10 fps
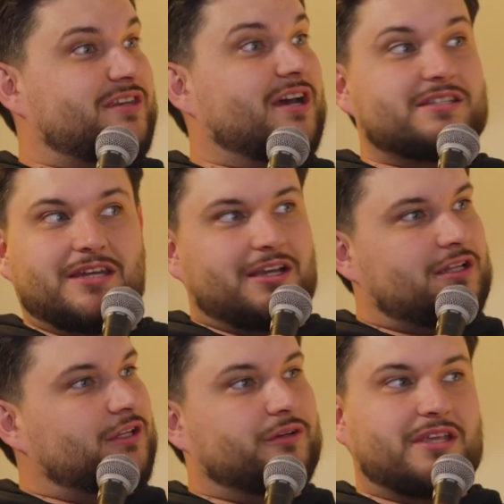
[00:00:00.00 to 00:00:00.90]
doesn't
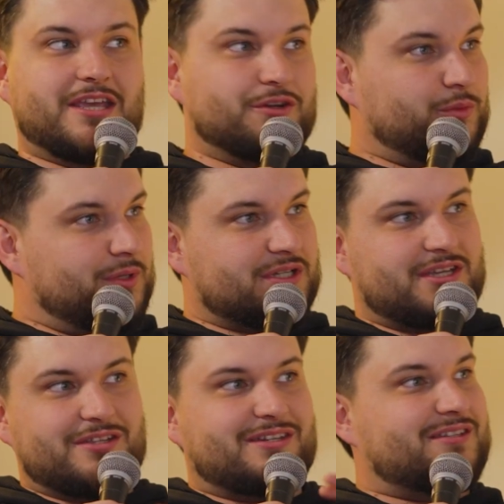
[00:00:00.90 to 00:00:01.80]
include Kindle book
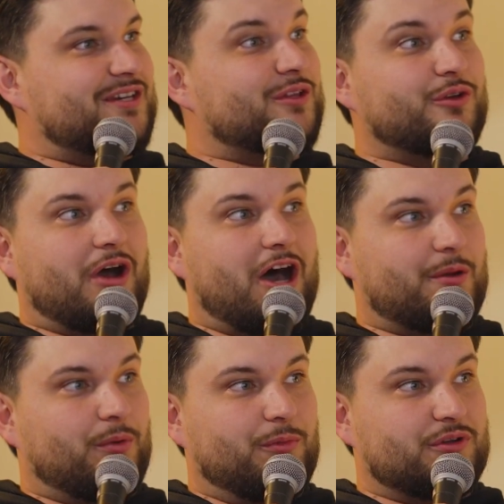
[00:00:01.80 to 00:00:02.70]
sales. It doesn't include
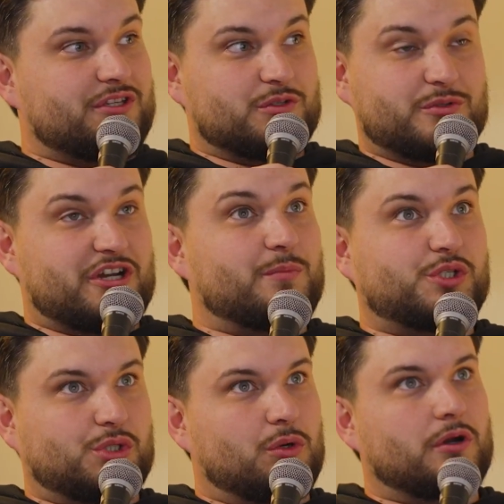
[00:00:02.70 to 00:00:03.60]
Audible book sales, which I'm
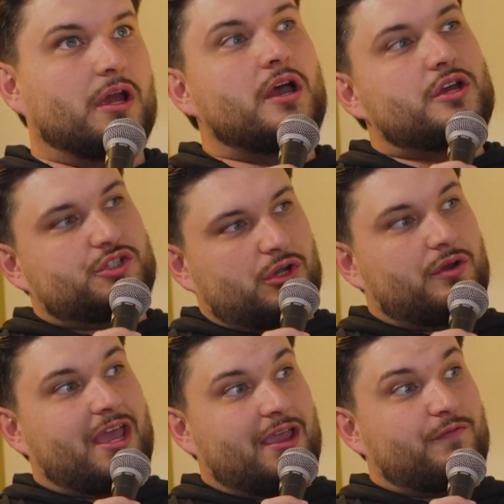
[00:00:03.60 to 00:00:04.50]
sure showed
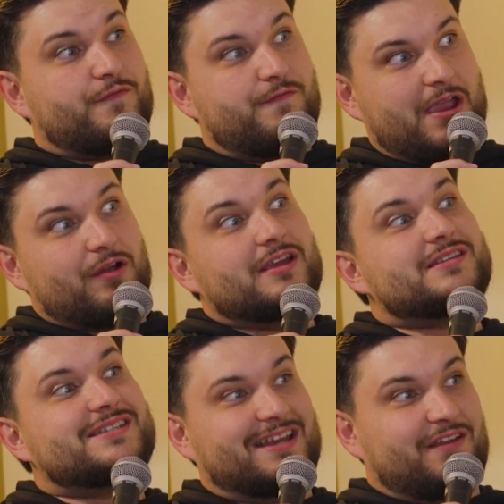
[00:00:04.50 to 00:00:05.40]
a very
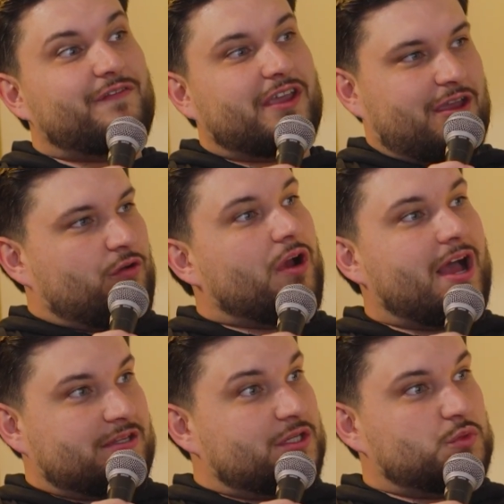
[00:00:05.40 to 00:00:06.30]
significant
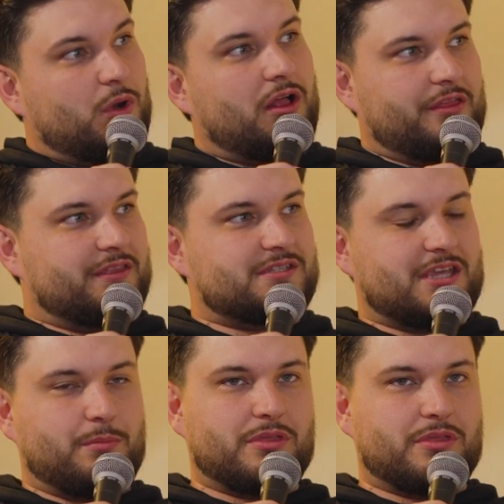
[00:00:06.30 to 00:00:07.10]
rise as well in the same